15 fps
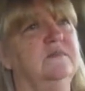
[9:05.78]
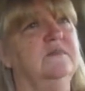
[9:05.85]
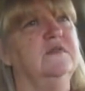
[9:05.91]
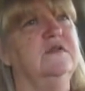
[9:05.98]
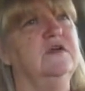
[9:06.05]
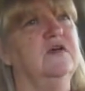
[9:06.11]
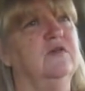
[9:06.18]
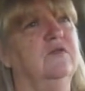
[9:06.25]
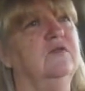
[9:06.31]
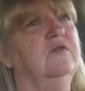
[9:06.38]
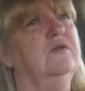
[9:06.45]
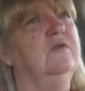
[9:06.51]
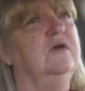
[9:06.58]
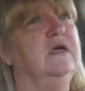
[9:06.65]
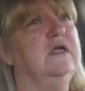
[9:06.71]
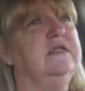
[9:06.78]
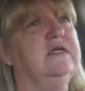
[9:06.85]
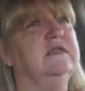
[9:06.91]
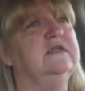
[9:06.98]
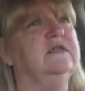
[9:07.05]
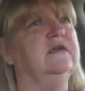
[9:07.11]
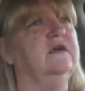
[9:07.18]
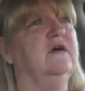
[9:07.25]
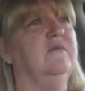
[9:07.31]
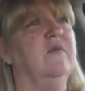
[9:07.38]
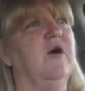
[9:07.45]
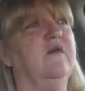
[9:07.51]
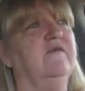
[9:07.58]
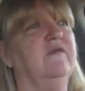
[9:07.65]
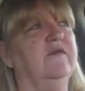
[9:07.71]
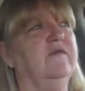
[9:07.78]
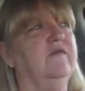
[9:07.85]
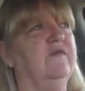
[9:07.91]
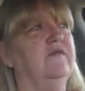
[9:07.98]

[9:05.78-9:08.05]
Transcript: So it doesn't come off of